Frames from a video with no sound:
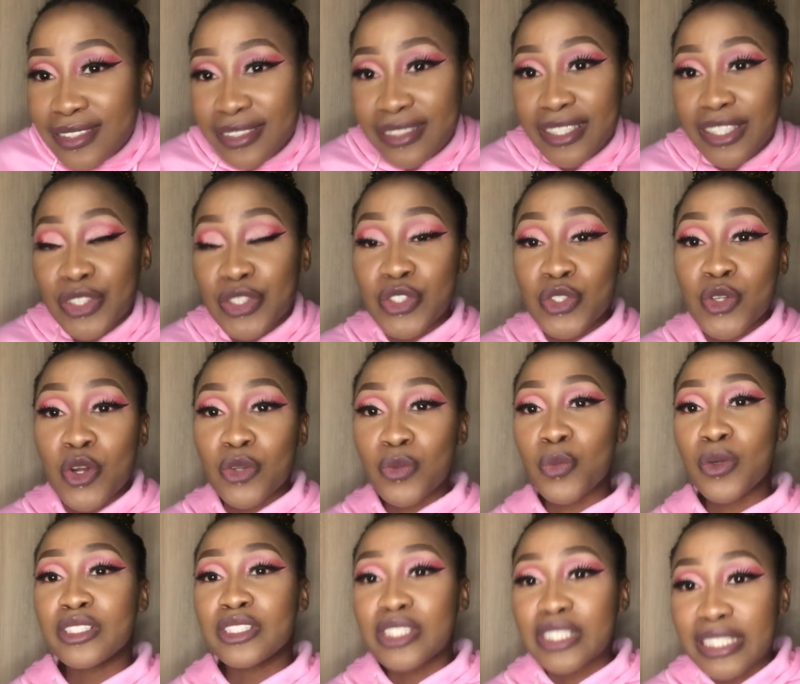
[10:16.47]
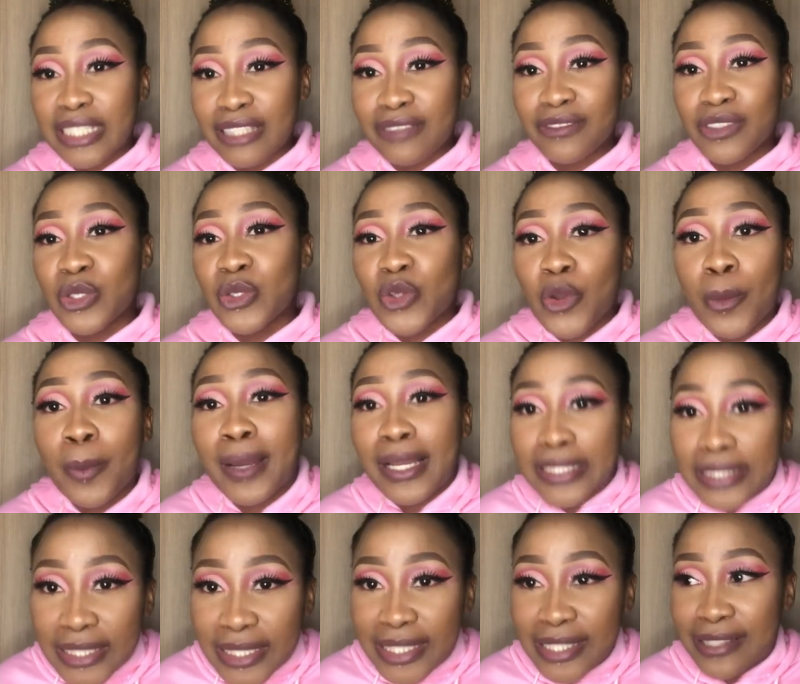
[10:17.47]
they do not want to give you your
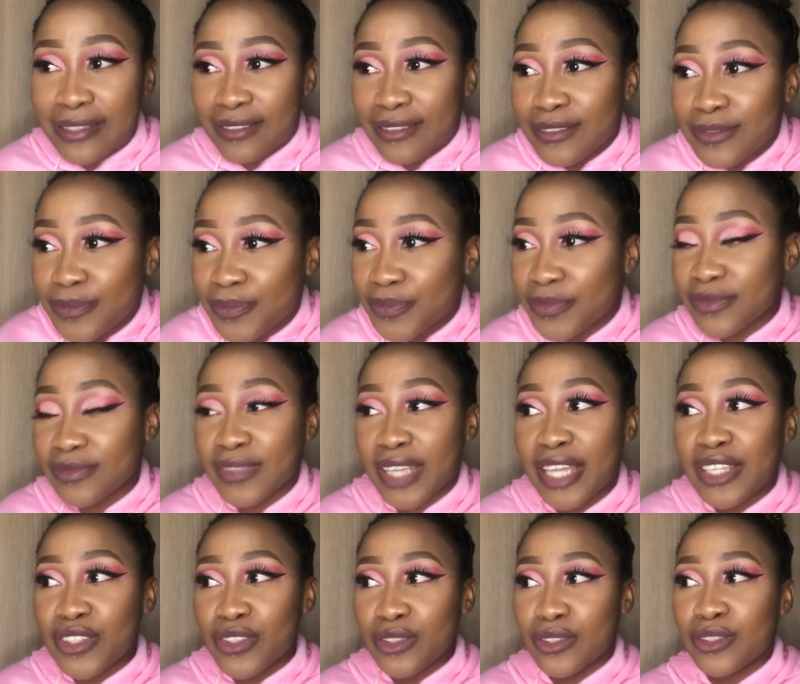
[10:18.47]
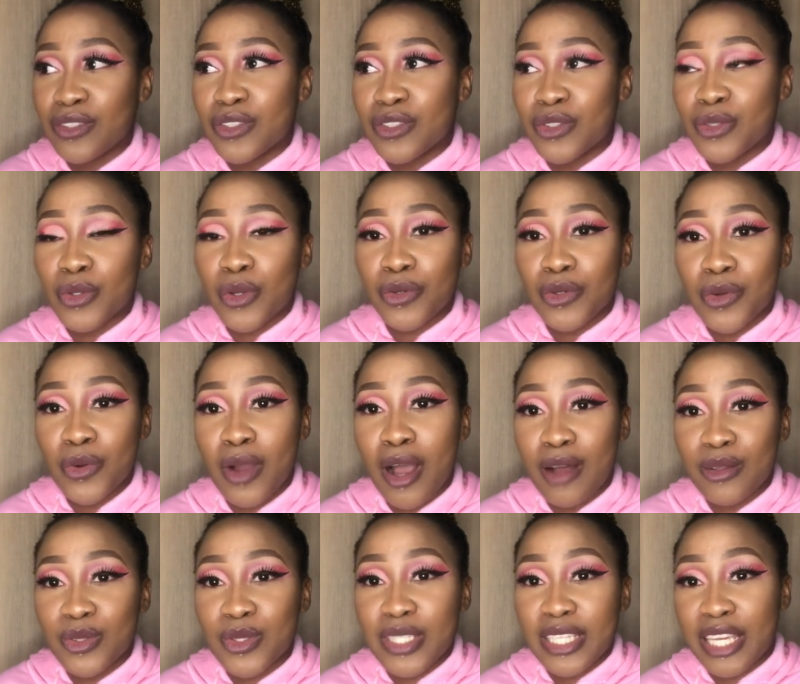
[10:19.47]
money and you don't know
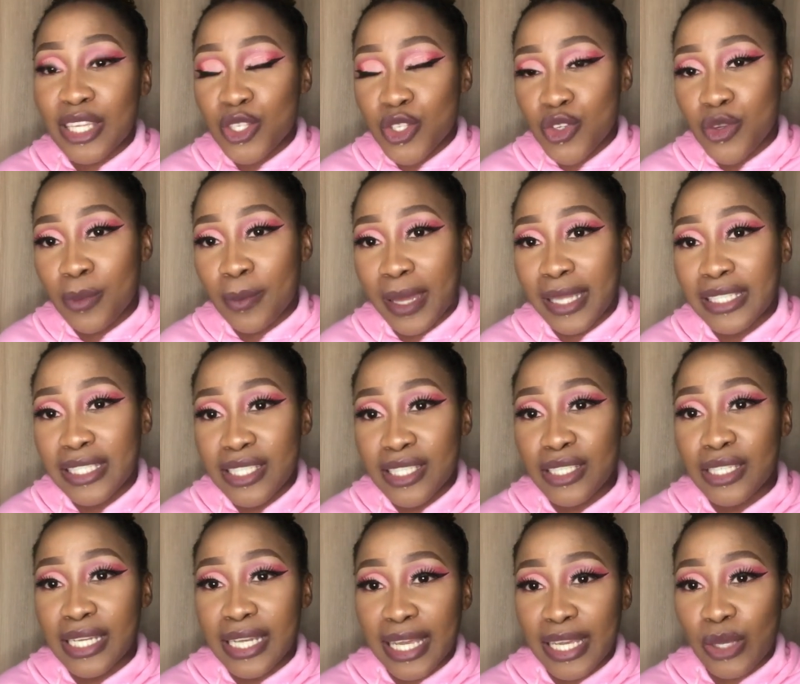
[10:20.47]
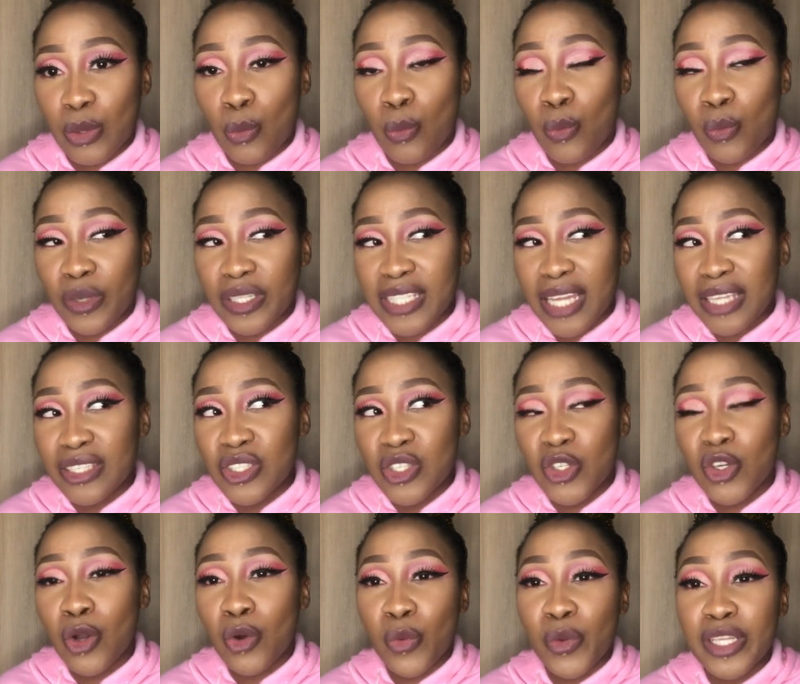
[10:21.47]
how to get your money. Like, what are you
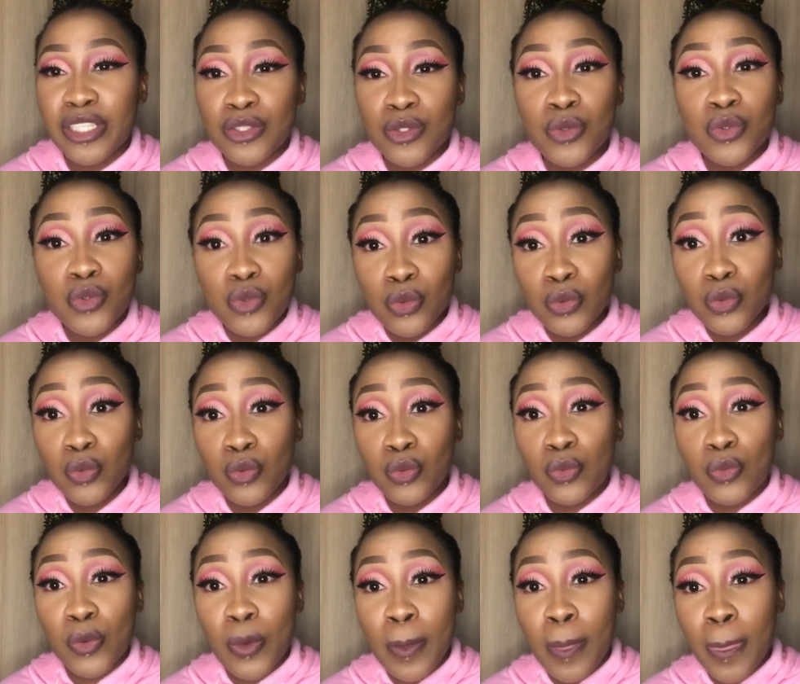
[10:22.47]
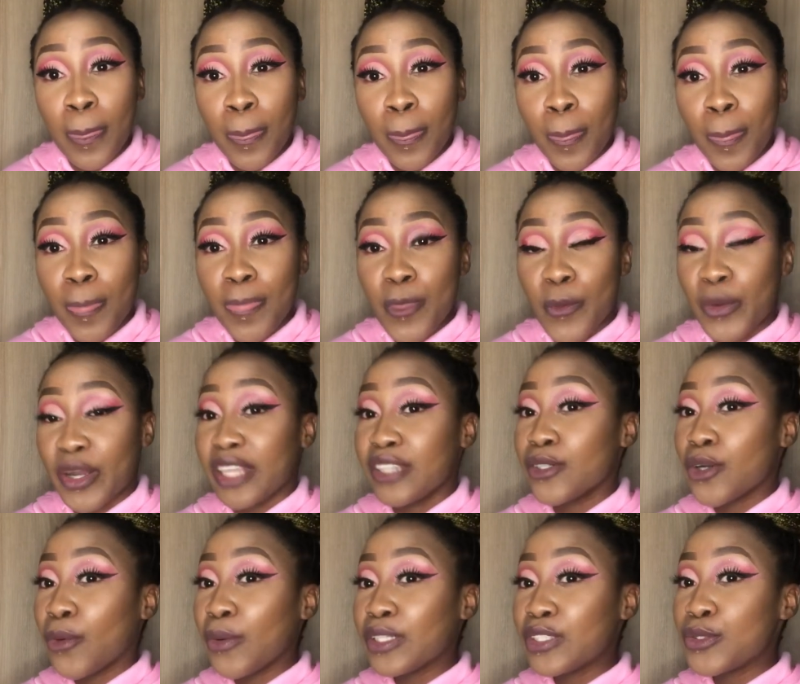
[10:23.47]
going to do? What are you
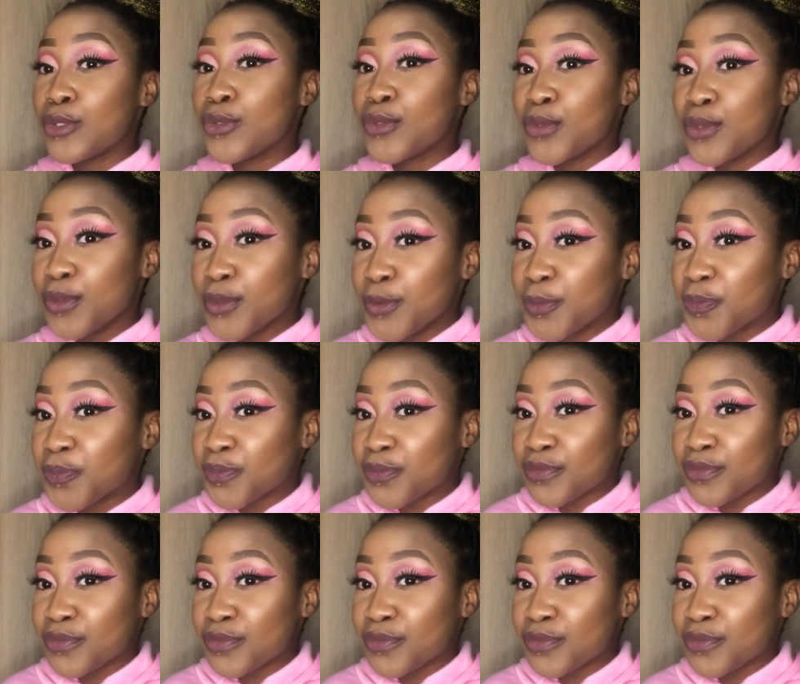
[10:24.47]
going to do?